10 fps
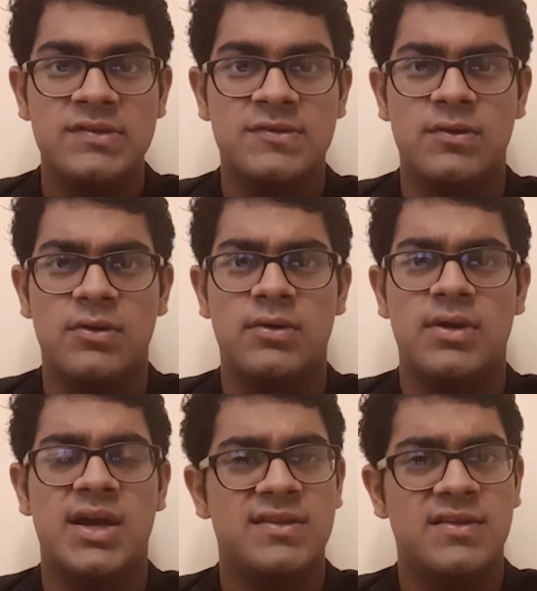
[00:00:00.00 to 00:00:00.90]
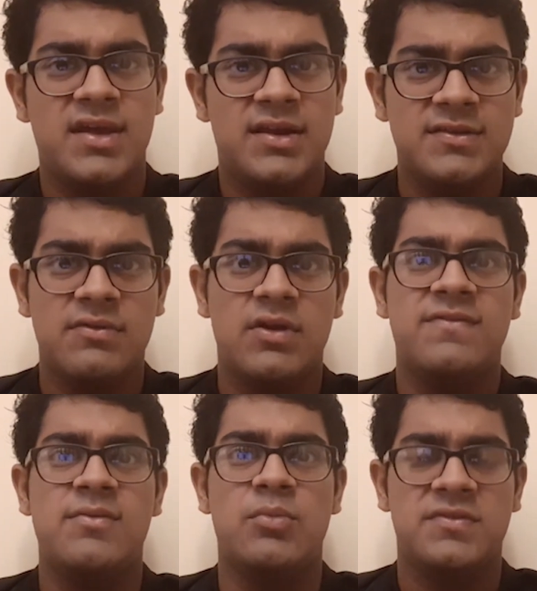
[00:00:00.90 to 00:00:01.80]
So I think that is one
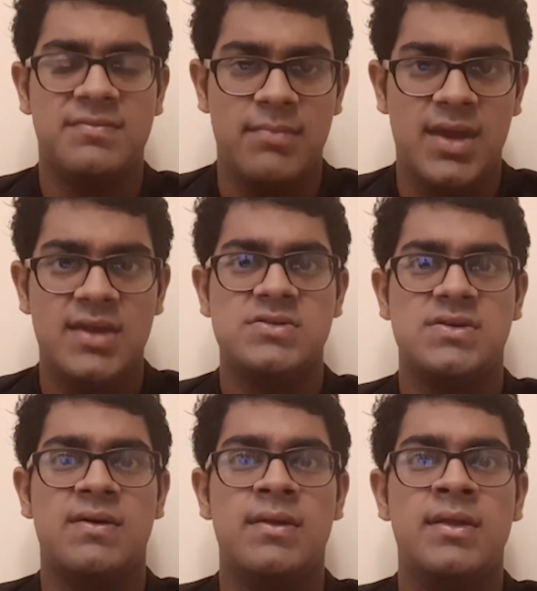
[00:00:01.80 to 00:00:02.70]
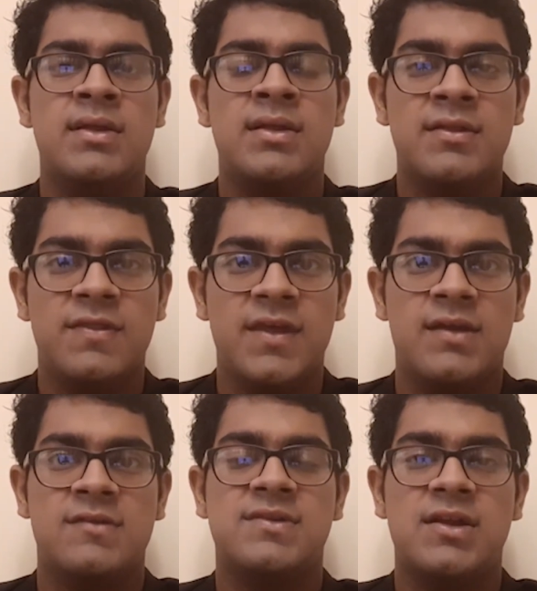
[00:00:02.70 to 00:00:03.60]
of the most major
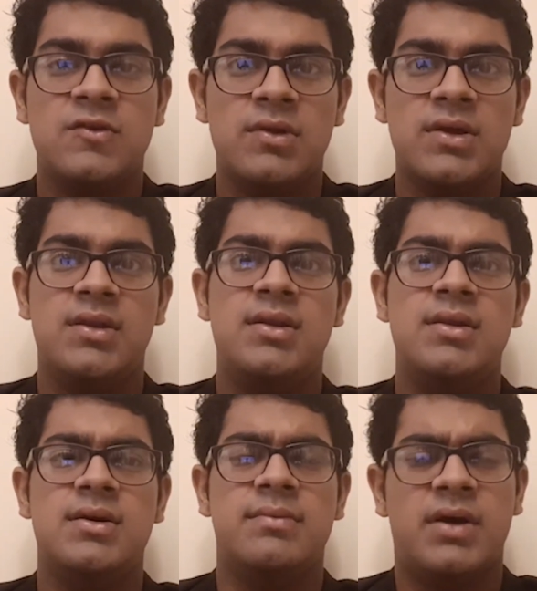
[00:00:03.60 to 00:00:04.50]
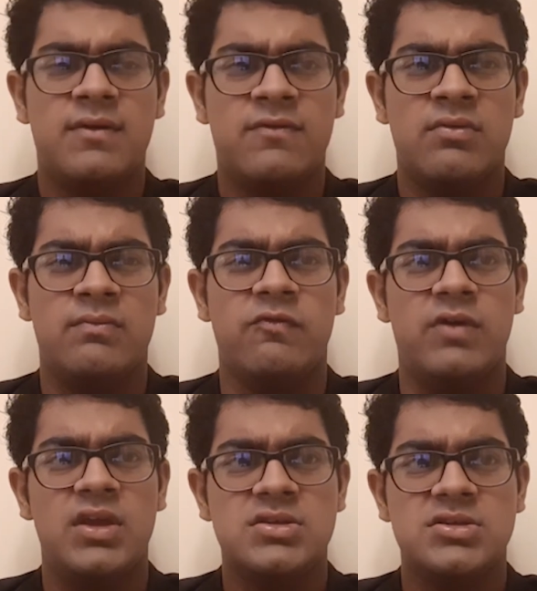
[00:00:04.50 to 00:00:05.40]
things that you learn, apart from
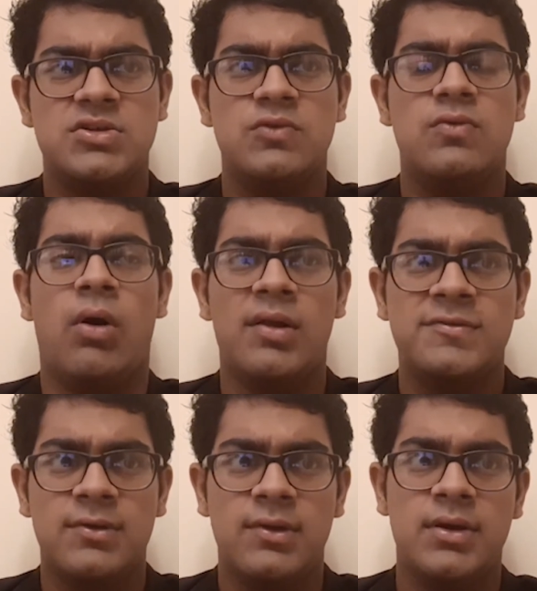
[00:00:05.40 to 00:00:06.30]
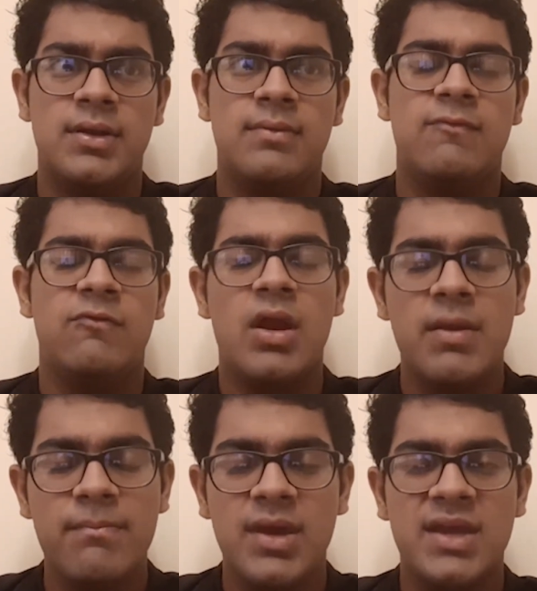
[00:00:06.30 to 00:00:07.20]
which you also learn very
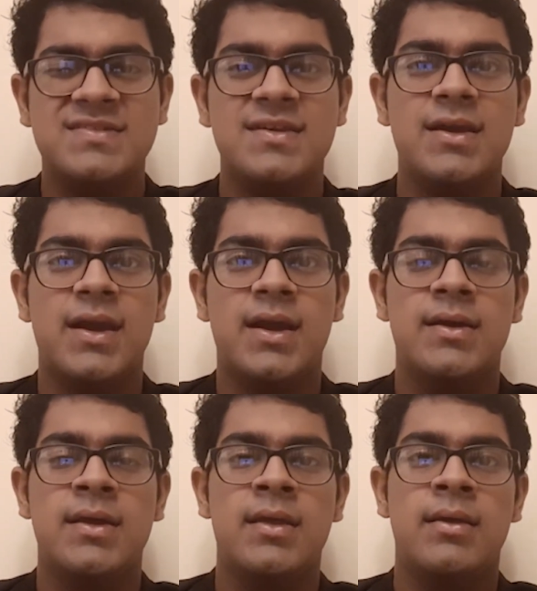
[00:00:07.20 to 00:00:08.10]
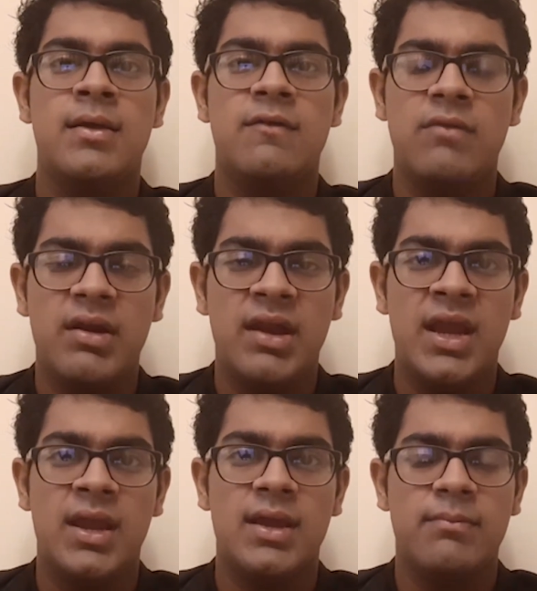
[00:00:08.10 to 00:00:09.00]
basic
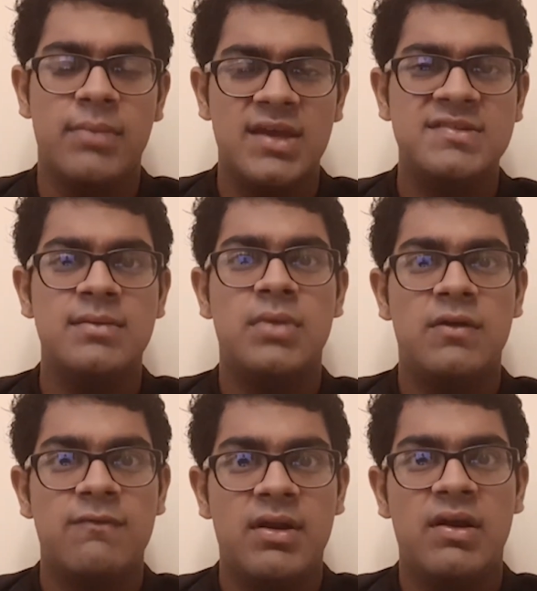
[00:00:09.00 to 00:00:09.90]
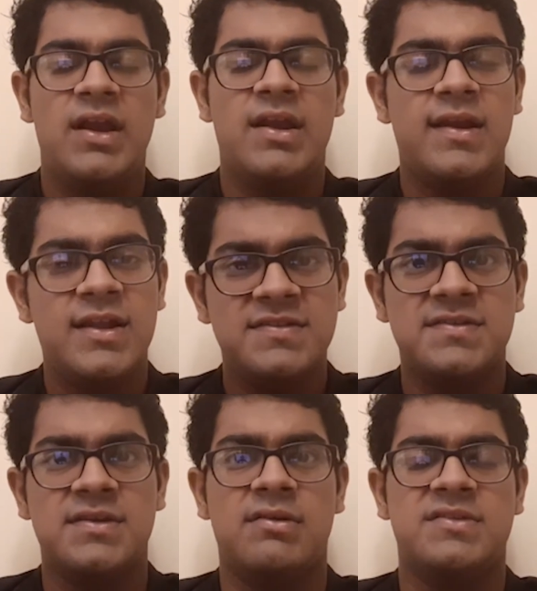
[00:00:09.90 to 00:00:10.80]
but very
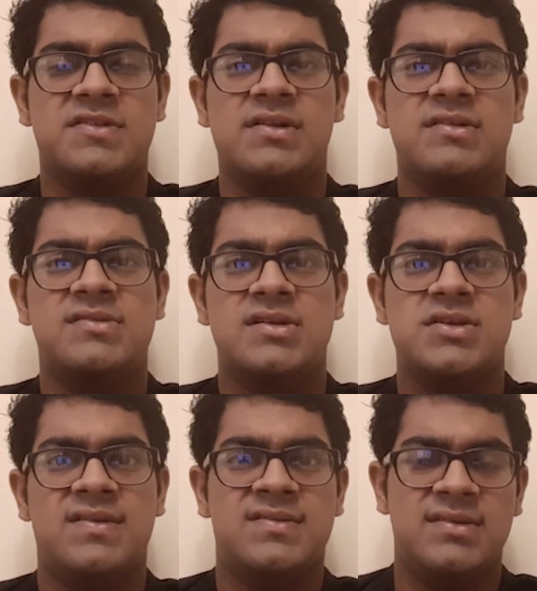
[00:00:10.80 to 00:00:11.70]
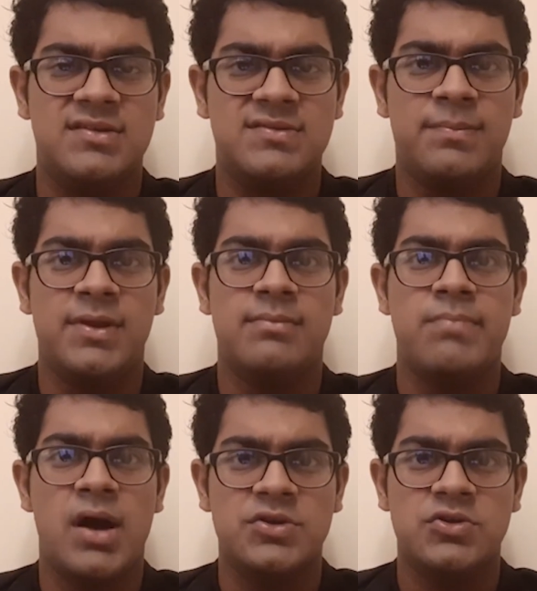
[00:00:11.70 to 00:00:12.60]
necessary skills such as discipline,
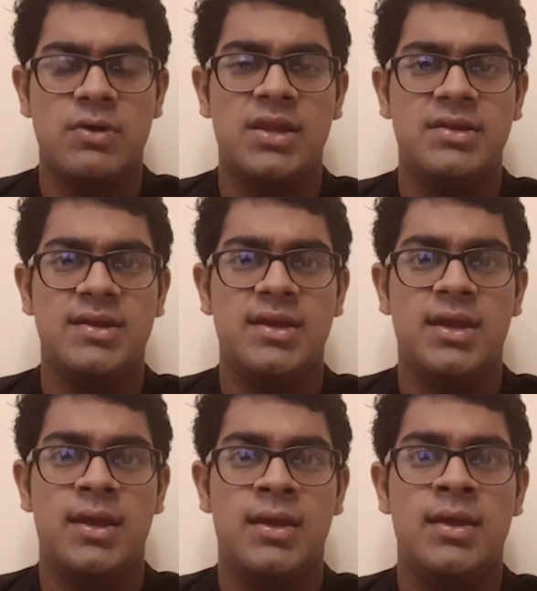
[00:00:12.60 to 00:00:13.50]
punctuality,